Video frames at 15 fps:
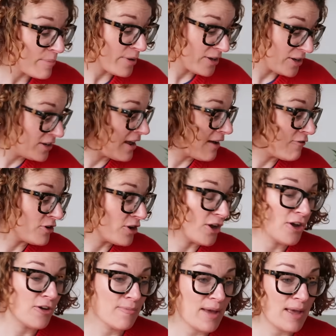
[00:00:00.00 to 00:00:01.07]
but you never
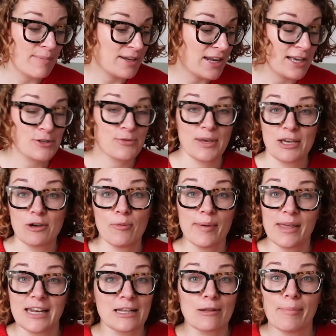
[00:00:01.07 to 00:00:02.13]
know, maybe next week it will
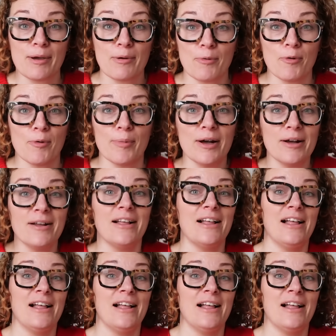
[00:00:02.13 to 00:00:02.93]
be a little bit warmer.